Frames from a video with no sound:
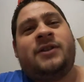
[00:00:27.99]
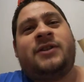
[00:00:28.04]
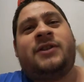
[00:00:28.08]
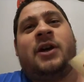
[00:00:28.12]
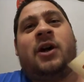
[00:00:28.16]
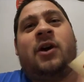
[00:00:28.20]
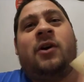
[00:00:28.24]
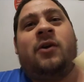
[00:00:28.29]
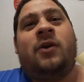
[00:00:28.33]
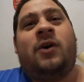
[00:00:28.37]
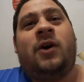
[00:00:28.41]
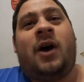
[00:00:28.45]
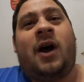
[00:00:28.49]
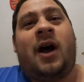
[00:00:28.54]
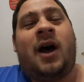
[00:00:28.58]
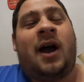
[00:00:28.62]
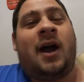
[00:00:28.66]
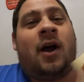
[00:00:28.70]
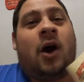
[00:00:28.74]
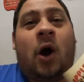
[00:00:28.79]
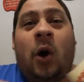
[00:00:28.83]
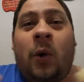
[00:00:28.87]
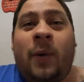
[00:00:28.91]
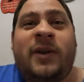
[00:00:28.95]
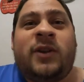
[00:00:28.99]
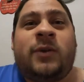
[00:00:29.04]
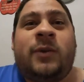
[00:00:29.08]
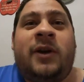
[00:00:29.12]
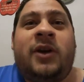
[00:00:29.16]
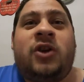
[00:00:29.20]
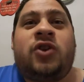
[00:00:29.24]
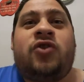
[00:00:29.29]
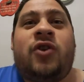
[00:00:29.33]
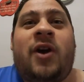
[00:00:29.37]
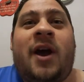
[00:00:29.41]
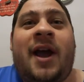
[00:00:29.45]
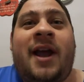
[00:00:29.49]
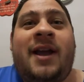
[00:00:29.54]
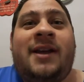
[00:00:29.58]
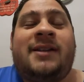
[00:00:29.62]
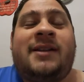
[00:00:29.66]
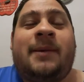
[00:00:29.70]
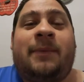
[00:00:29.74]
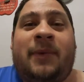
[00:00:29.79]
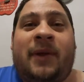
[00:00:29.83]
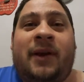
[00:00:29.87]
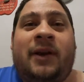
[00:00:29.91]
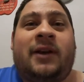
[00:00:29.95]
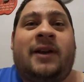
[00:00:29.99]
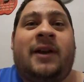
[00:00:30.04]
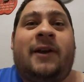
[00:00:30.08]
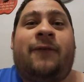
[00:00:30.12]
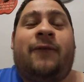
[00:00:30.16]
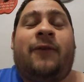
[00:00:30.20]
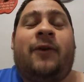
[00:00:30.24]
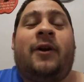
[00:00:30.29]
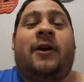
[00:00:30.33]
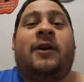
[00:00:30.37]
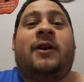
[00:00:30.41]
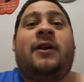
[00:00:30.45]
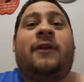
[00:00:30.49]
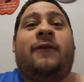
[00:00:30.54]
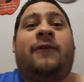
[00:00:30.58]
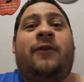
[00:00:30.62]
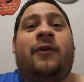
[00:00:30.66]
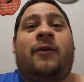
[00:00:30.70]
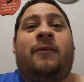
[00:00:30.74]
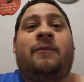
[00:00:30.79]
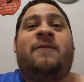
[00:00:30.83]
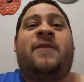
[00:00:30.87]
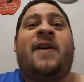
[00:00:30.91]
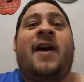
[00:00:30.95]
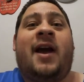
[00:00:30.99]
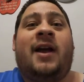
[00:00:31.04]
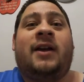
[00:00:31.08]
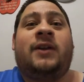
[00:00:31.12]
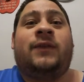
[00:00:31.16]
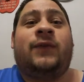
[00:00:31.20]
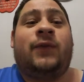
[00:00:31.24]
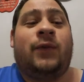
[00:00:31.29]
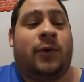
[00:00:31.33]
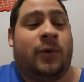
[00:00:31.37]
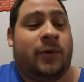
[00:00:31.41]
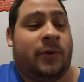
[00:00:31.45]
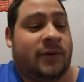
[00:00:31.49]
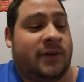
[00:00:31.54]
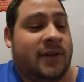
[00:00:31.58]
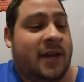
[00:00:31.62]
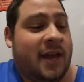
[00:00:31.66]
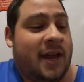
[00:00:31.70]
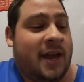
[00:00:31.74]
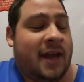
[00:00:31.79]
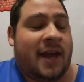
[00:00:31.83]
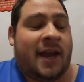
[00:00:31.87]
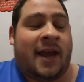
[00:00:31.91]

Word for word: So I always want to try something different from fast foods,